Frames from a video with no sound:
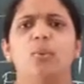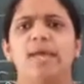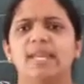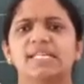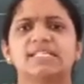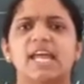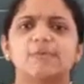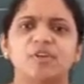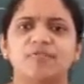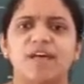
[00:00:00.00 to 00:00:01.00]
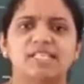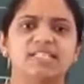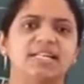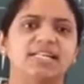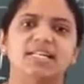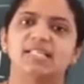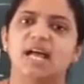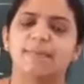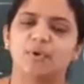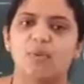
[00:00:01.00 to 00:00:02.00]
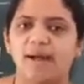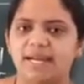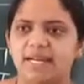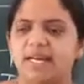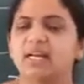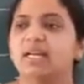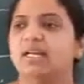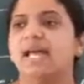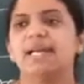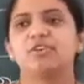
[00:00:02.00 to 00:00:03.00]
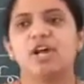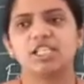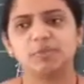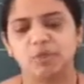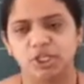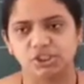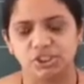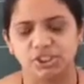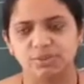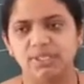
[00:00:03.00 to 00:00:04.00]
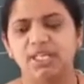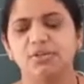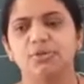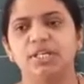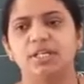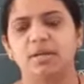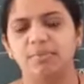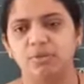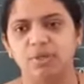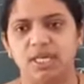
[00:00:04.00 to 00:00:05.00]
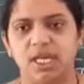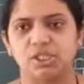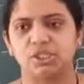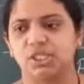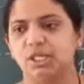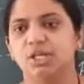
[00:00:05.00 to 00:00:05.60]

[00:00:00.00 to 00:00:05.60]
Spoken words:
various types of facilities are provided, like transportation you need communication,